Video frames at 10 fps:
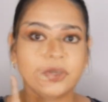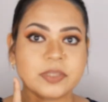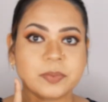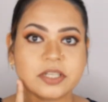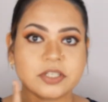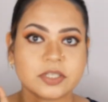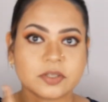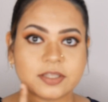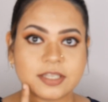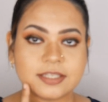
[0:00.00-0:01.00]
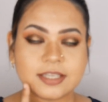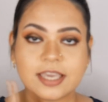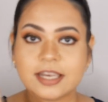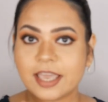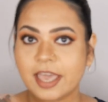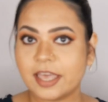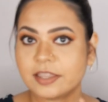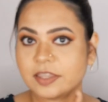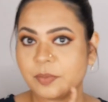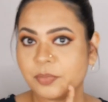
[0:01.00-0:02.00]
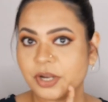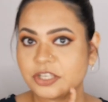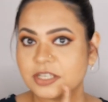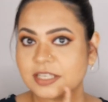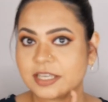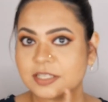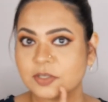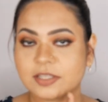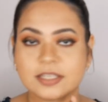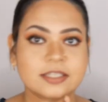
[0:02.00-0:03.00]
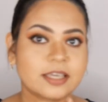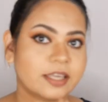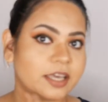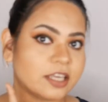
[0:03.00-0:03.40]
Beauty sponge is on this side and the brush side is on this side,